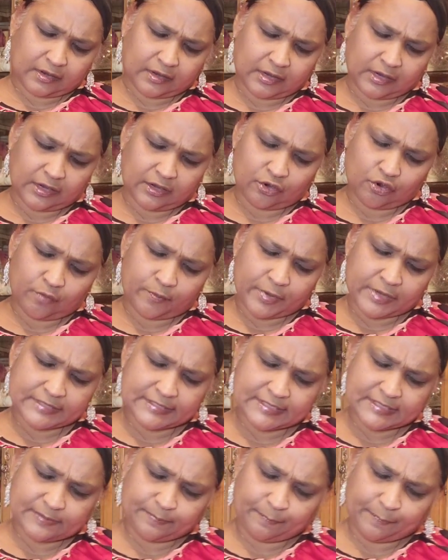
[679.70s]

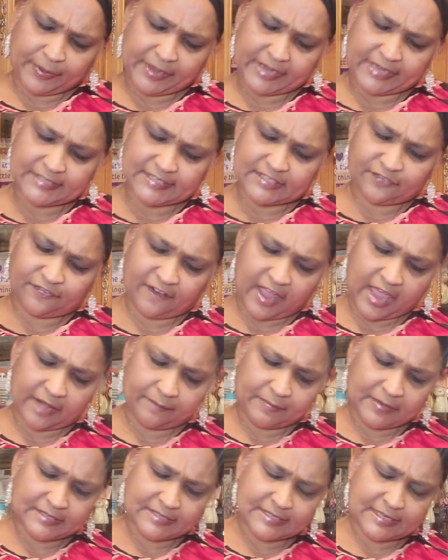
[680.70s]
Ginormous Biggest
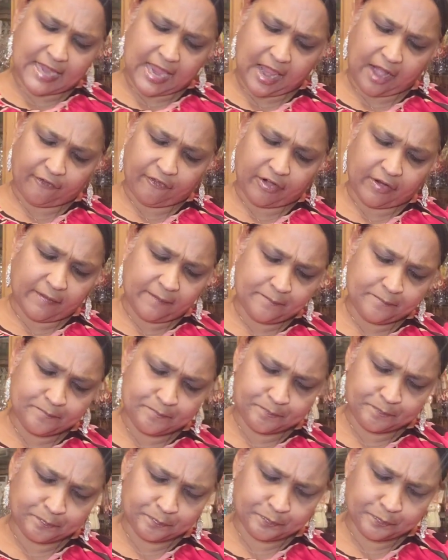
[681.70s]
Fan Mascara
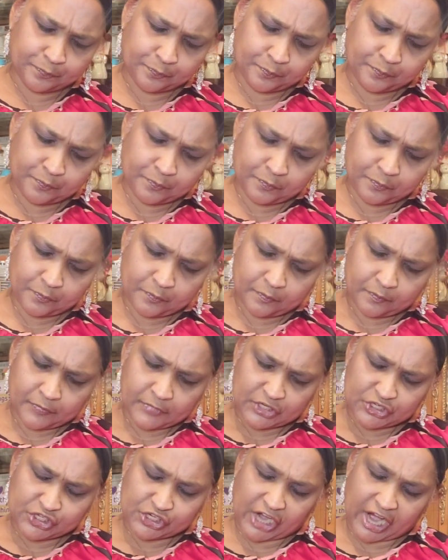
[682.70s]

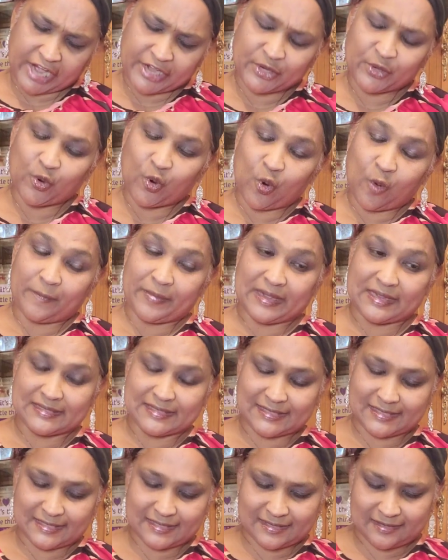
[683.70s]

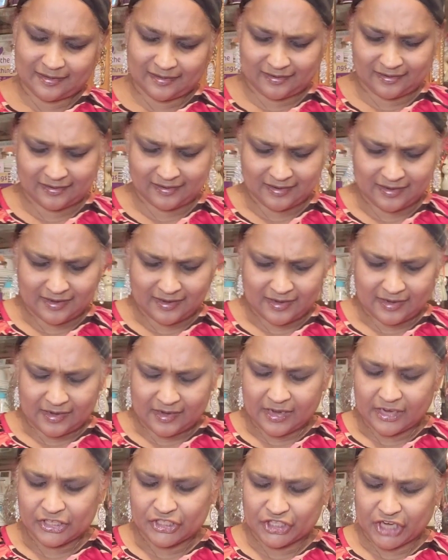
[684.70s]
ginormous
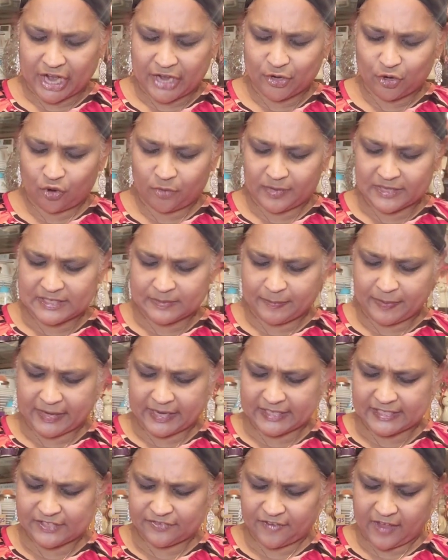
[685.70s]
ginormous
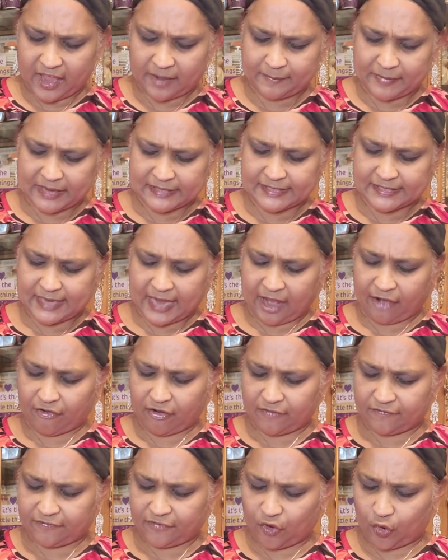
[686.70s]
biggest fan
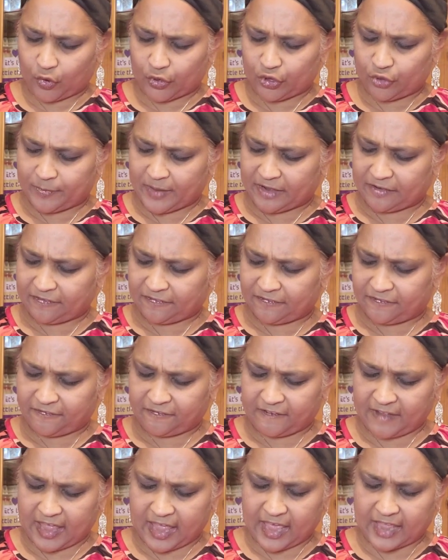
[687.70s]
mascara volume and
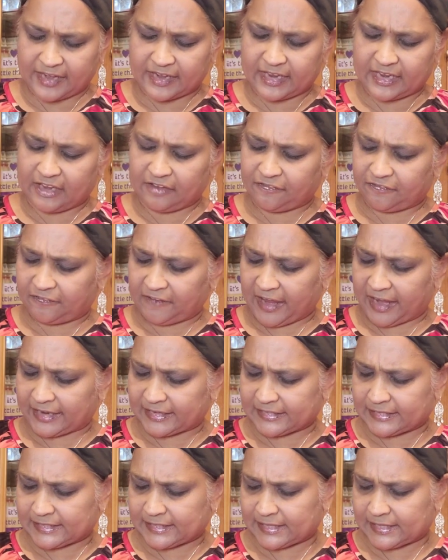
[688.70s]
fan
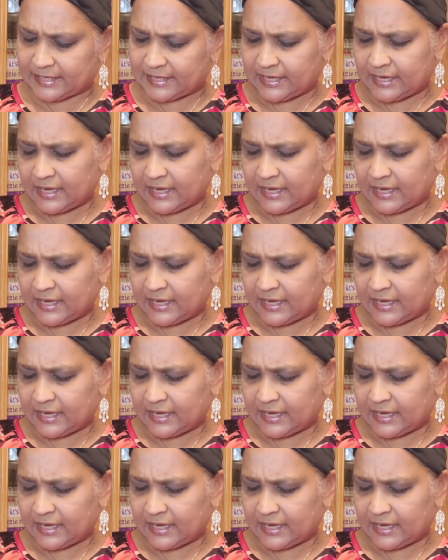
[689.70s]
effect